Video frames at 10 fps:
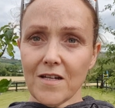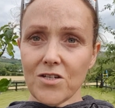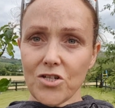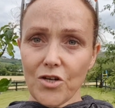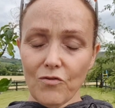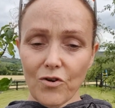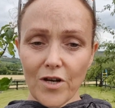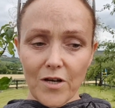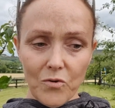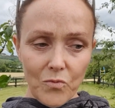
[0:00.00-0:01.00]
chi
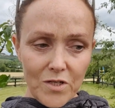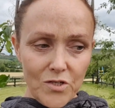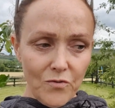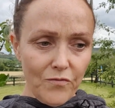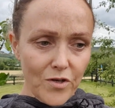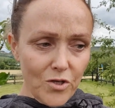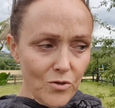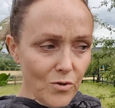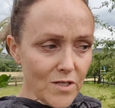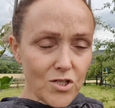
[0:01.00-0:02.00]
running will do for you
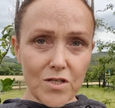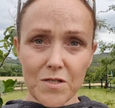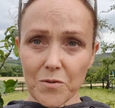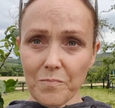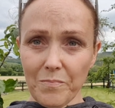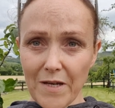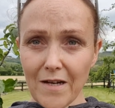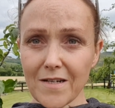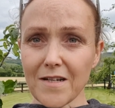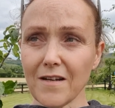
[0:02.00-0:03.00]
is just to
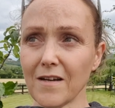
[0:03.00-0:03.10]
build